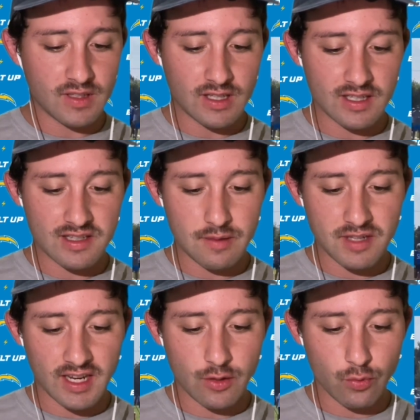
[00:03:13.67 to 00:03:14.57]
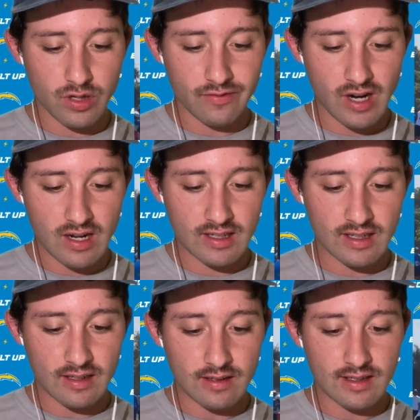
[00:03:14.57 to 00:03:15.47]
it seems like he would have
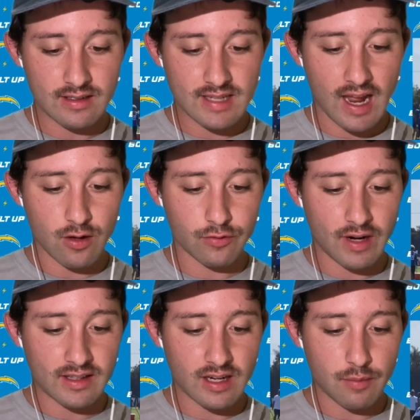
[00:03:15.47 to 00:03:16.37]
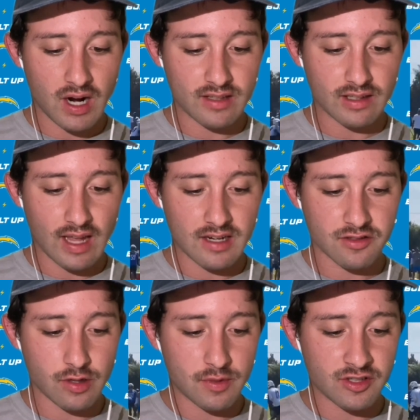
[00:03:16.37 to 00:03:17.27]
gotten tackled right there behind the line of
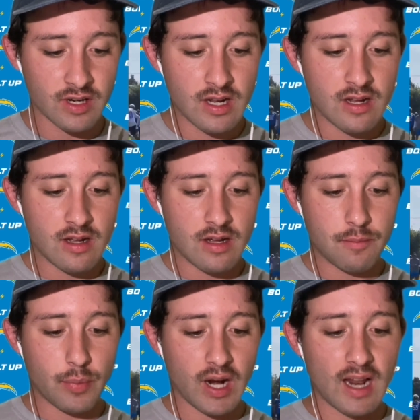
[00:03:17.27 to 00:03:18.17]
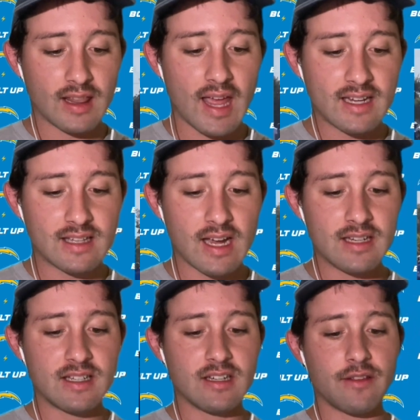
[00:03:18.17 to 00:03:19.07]
scrimmage. But I like the
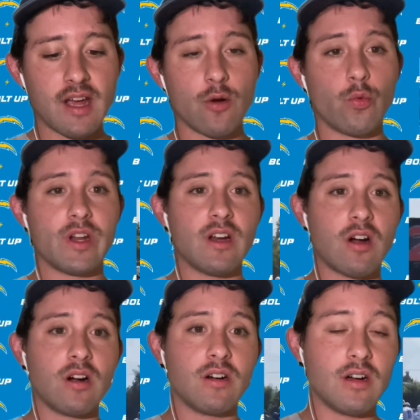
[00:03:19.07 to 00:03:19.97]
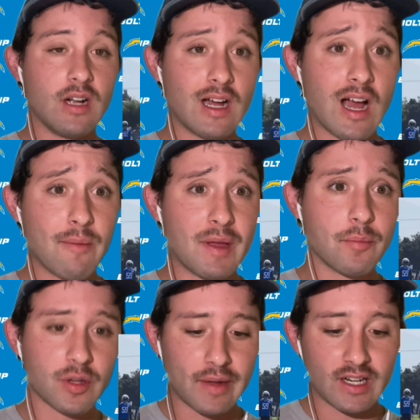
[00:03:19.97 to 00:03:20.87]
idea that we are
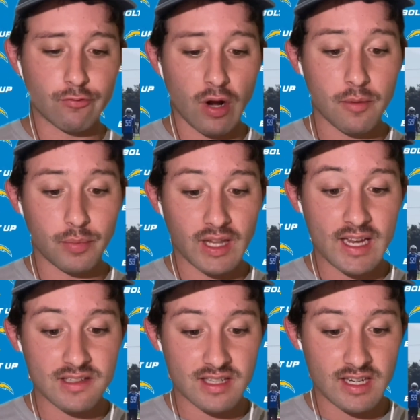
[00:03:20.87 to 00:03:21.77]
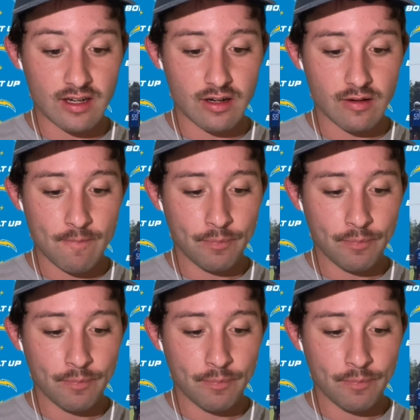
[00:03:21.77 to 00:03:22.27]
implementing run plays here.